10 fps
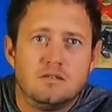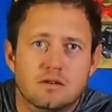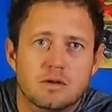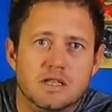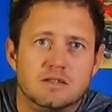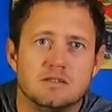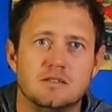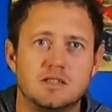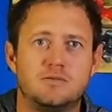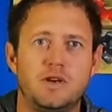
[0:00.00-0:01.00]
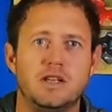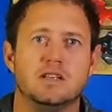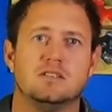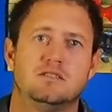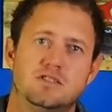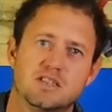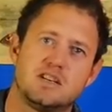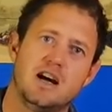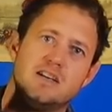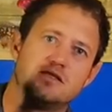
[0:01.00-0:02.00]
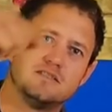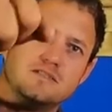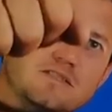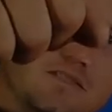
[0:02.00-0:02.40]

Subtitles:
do it, it's free. Cheers, guys.